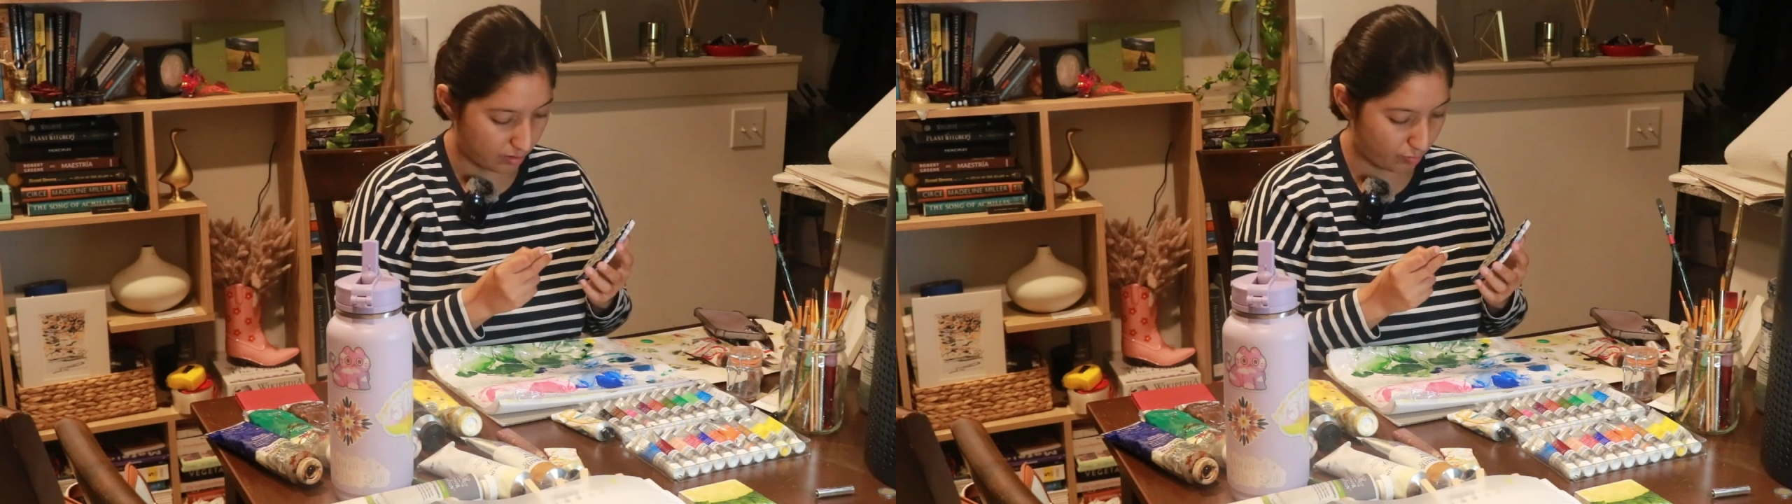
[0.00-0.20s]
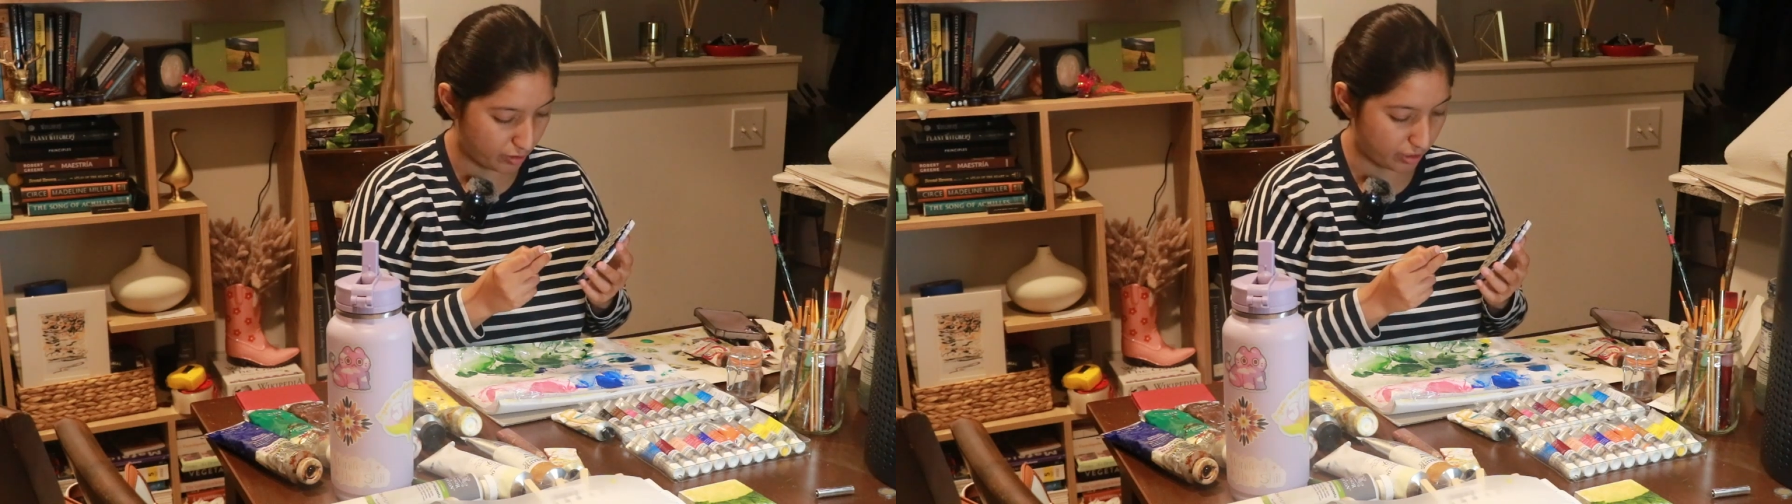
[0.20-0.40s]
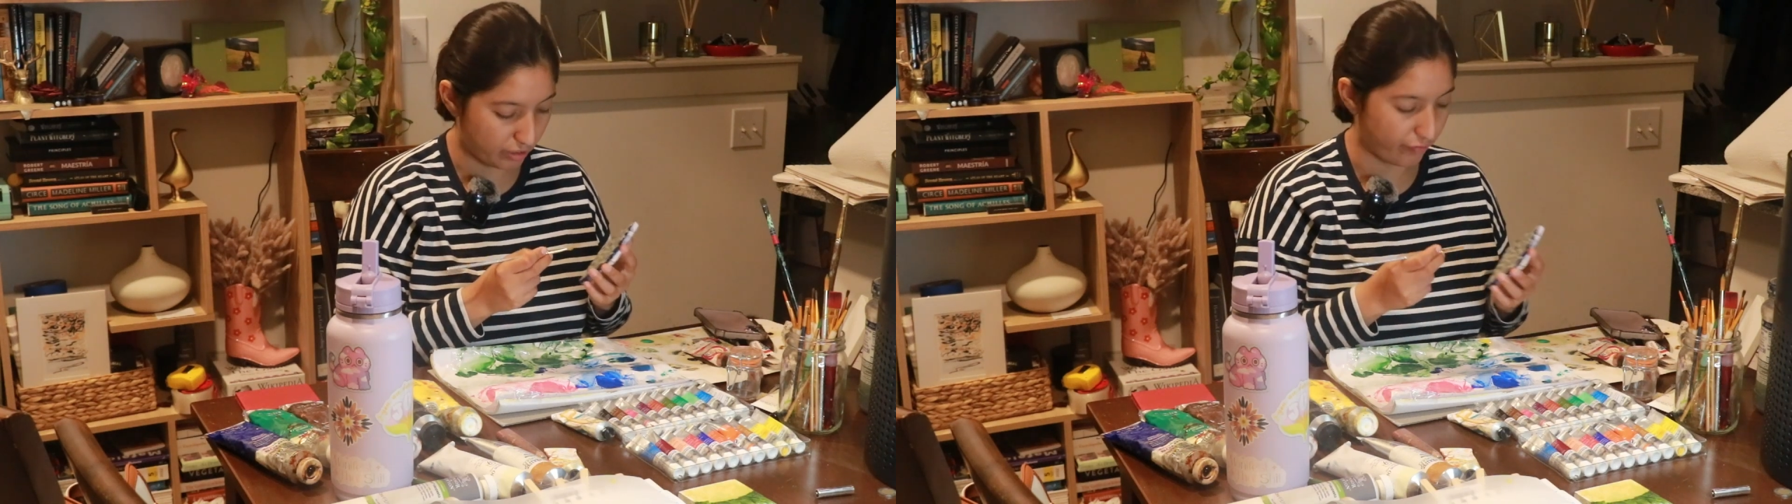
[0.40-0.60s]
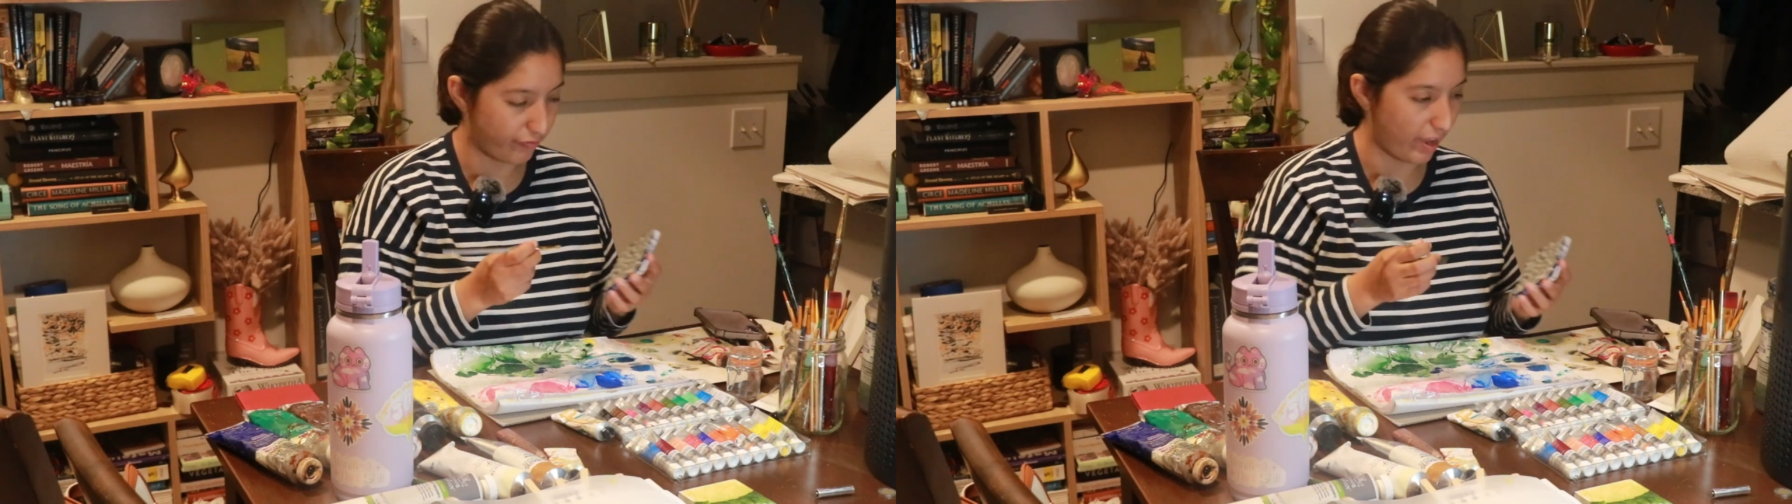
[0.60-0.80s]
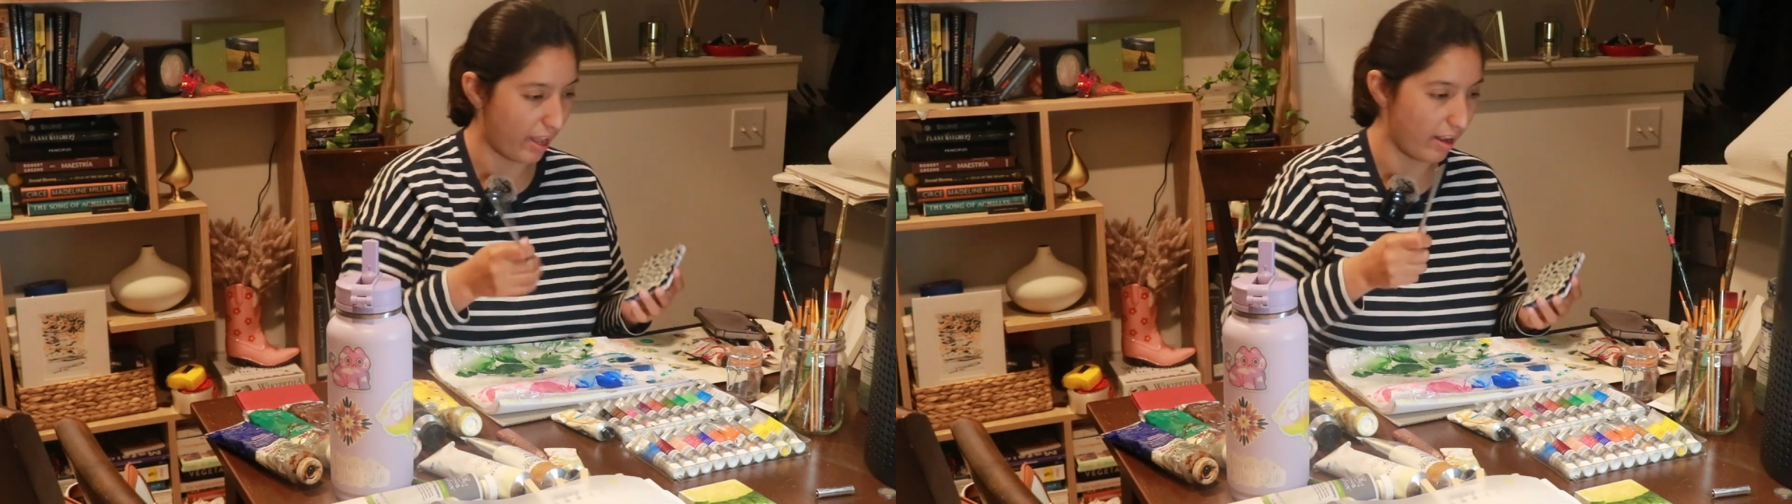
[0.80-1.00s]
which is a
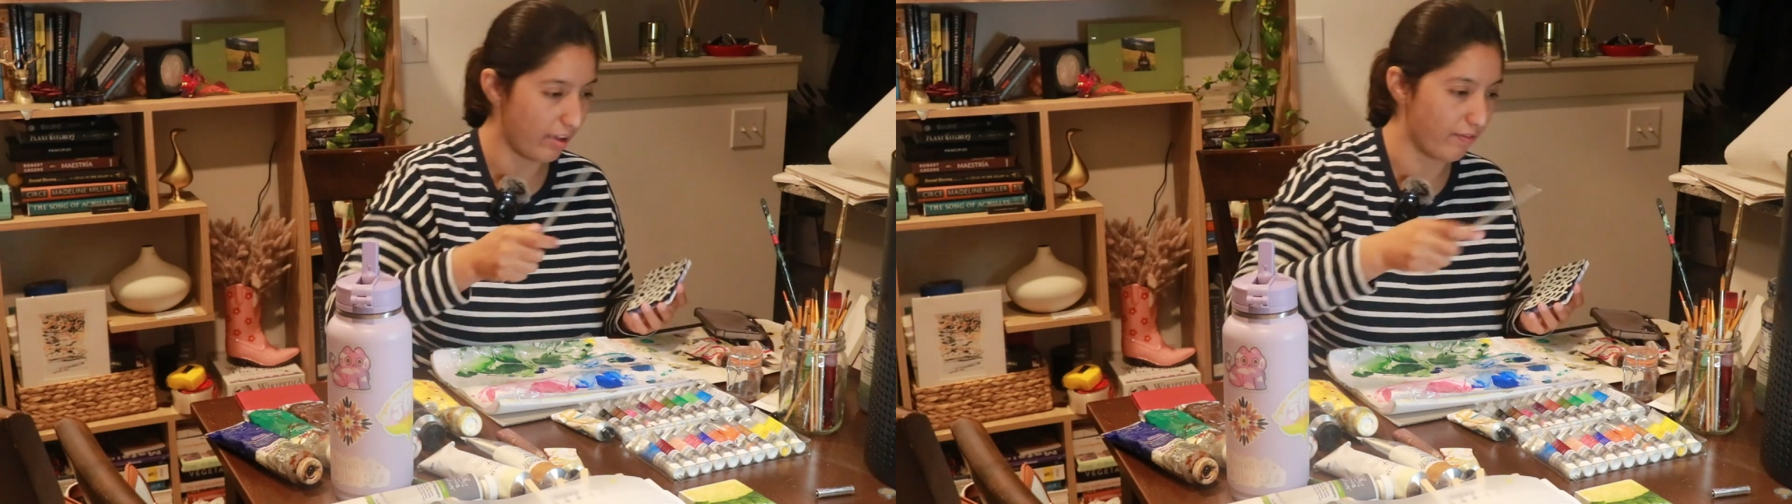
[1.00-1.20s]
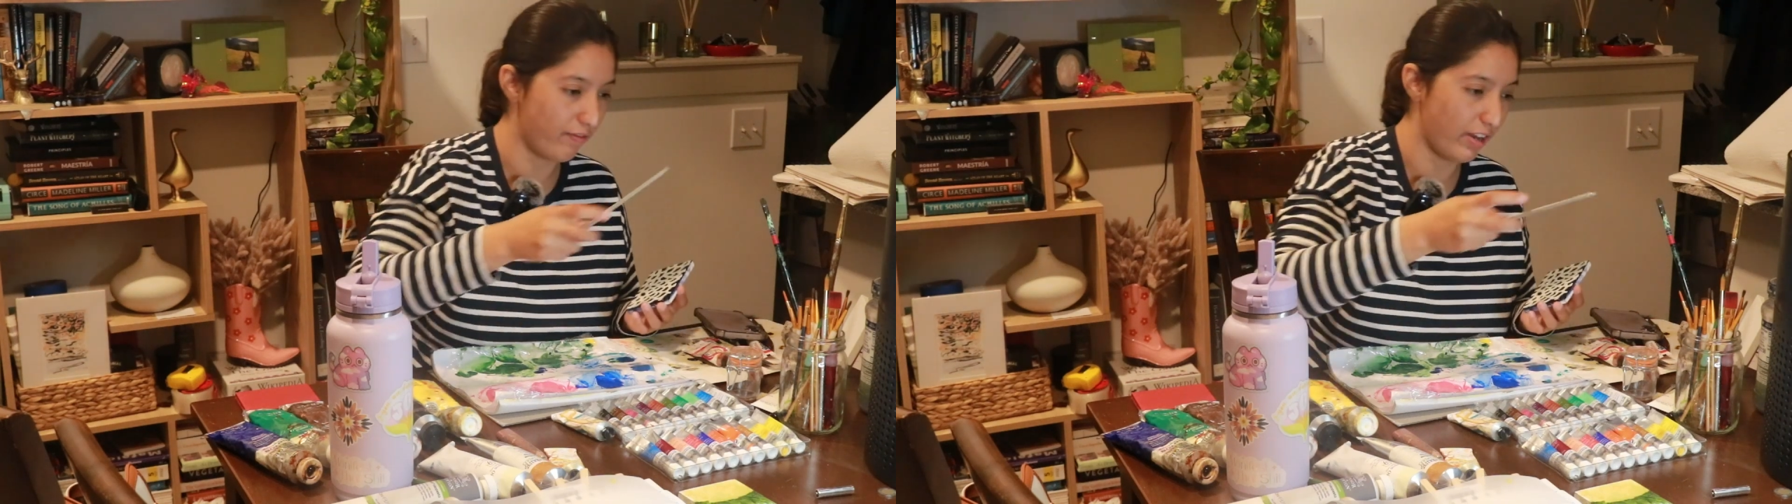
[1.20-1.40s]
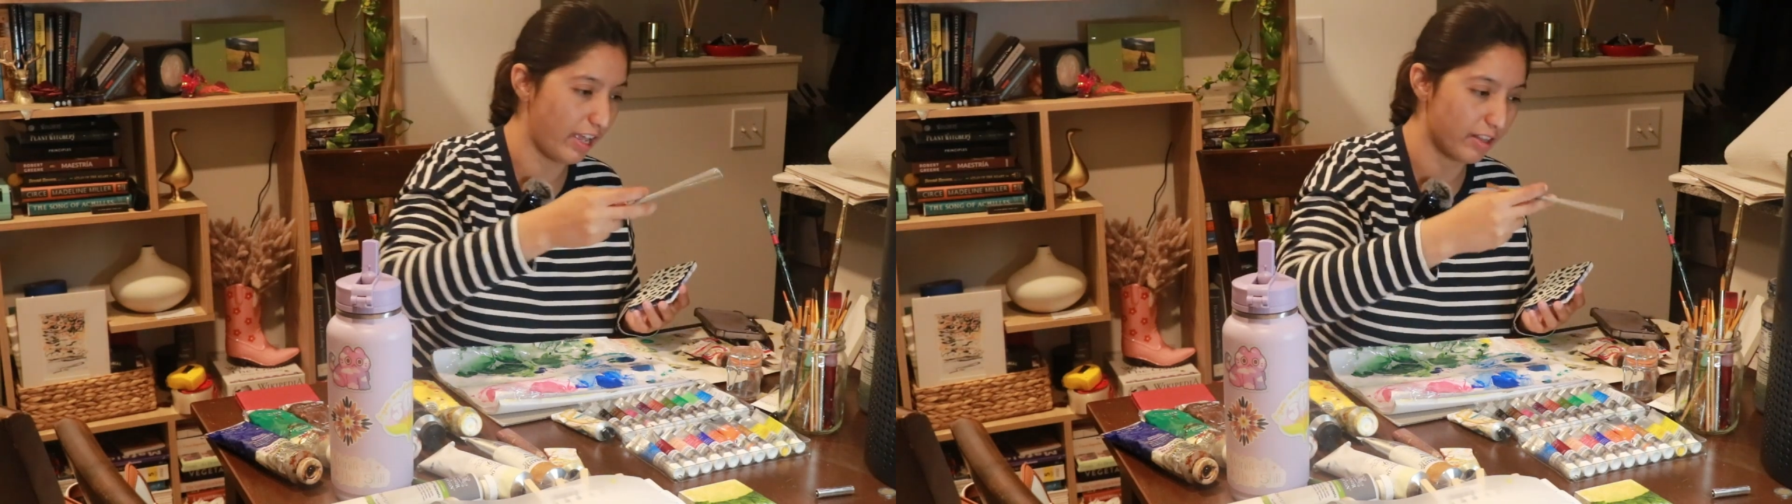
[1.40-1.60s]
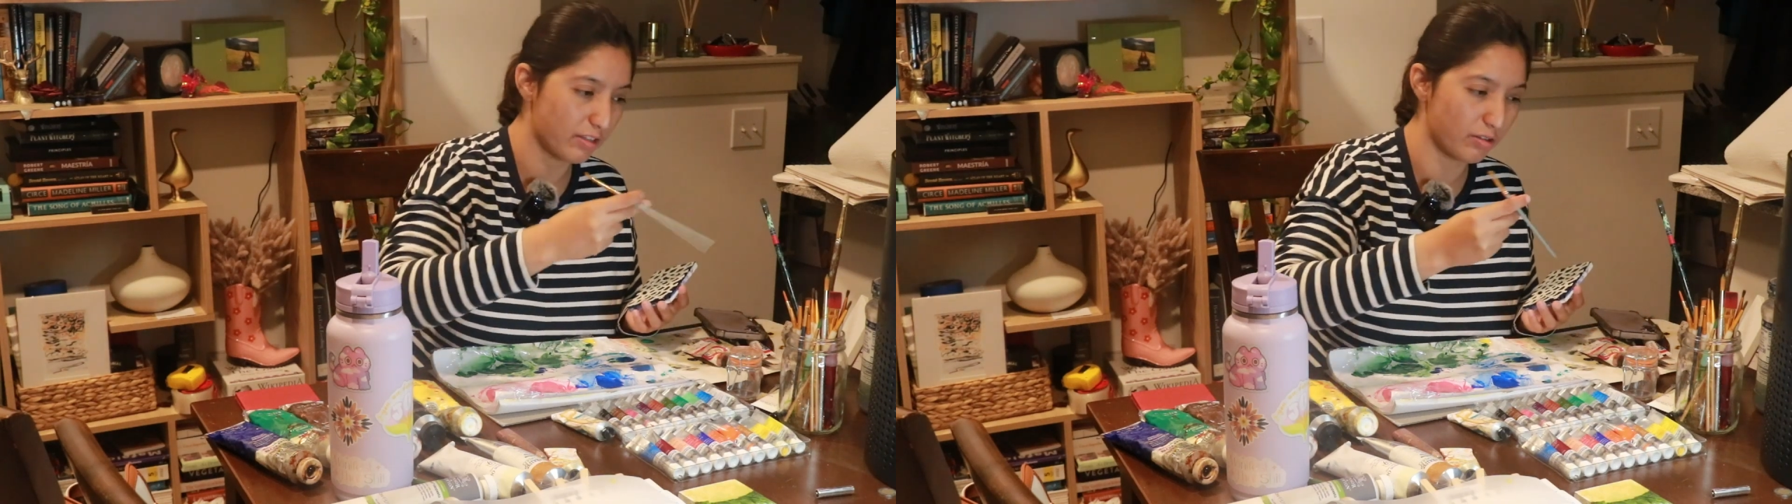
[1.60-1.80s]
flat